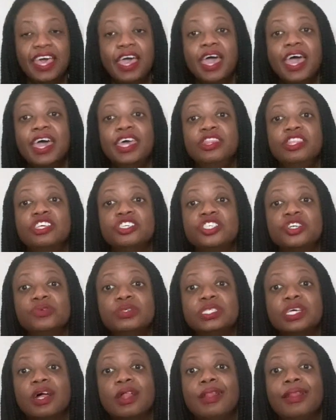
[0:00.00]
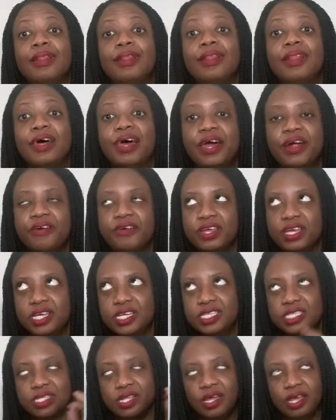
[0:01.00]
And this show is
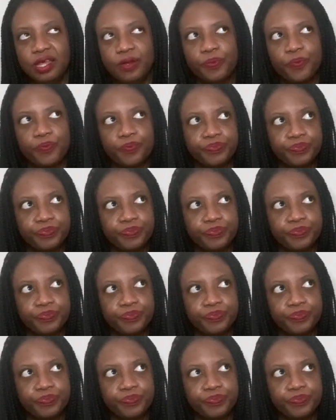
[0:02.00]
hilarious. Like,